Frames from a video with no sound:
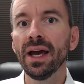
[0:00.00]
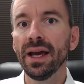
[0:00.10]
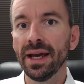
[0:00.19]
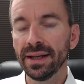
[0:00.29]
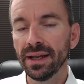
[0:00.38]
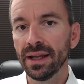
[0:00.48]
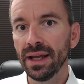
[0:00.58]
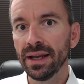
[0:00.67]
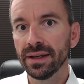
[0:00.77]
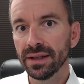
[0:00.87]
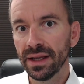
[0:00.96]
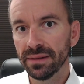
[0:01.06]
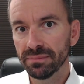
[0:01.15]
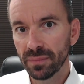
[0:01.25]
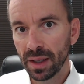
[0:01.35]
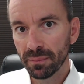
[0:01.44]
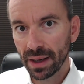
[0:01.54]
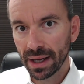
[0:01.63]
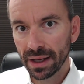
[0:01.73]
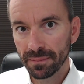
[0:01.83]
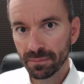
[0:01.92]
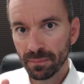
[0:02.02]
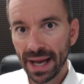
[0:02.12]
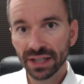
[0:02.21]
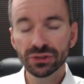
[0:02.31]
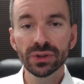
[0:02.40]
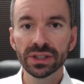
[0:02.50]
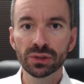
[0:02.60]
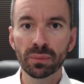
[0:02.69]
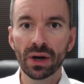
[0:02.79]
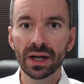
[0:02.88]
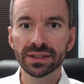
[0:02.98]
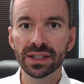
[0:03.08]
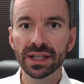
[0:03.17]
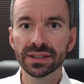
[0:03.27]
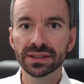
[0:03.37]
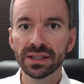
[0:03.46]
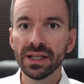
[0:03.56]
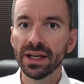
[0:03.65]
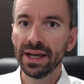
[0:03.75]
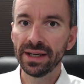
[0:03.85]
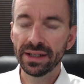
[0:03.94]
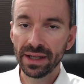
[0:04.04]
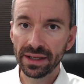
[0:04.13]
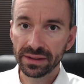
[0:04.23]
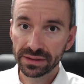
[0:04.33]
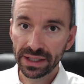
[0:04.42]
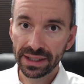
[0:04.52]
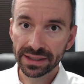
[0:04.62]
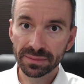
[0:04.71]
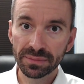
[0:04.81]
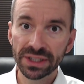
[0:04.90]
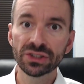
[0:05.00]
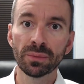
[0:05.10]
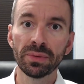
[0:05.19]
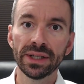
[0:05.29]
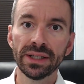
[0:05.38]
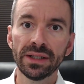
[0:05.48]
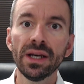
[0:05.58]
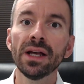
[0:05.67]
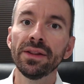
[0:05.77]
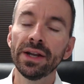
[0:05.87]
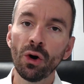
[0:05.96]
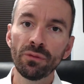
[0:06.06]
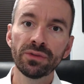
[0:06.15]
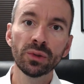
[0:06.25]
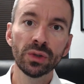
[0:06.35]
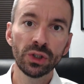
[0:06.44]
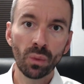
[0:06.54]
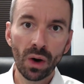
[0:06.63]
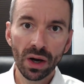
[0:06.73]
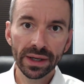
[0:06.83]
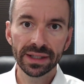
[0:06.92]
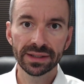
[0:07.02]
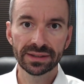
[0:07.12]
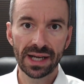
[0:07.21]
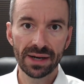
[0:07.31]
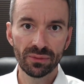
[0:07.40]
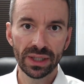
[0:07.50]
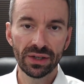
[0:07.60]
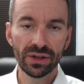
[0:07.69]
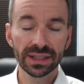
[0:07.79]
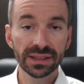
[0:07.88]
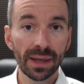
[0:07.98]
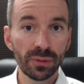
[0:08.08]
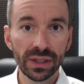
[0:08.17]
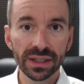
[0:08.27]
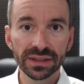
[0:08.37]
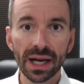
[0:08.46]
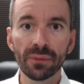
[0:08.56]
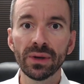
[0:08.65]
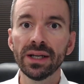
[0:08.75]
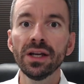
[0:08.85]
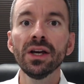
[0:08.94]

And by mastering this process and getting some discipline, then hopefully when you walk into sight read or next time you need to sight read,